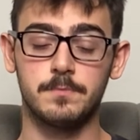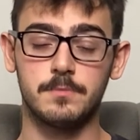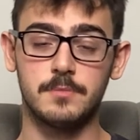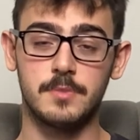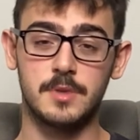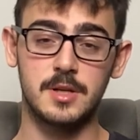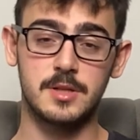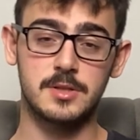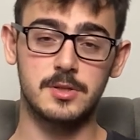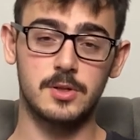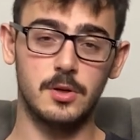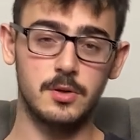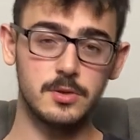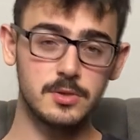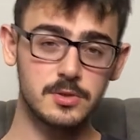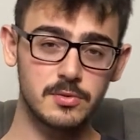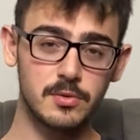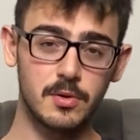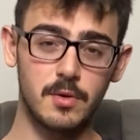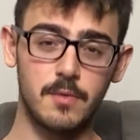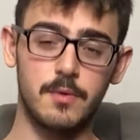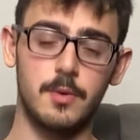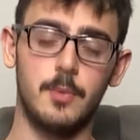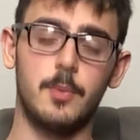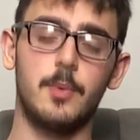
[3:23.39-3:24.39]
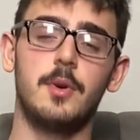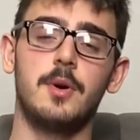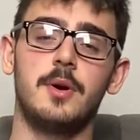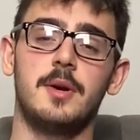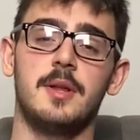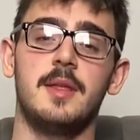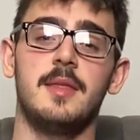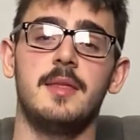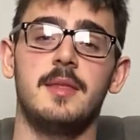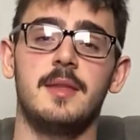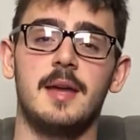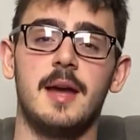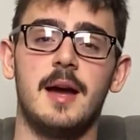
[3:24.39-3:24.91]
But it's also a reward
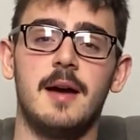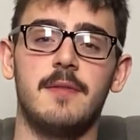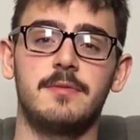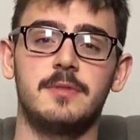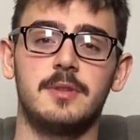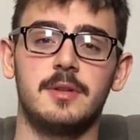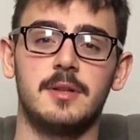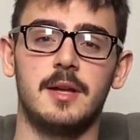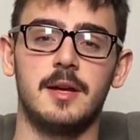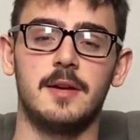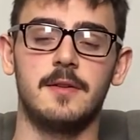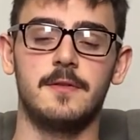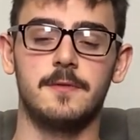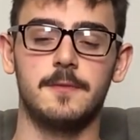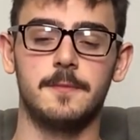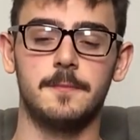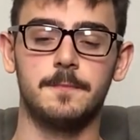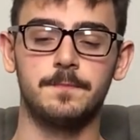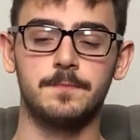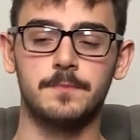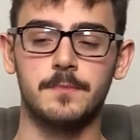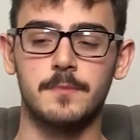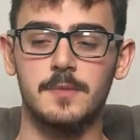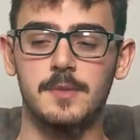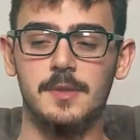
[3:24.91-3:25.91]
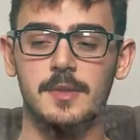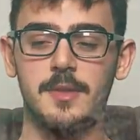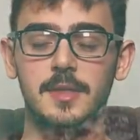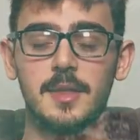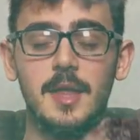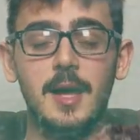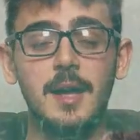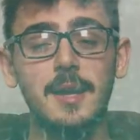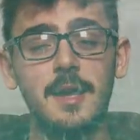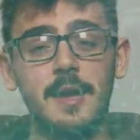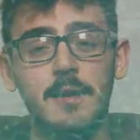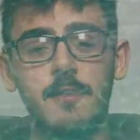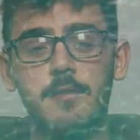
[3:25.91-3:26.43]
in the afterlife. Not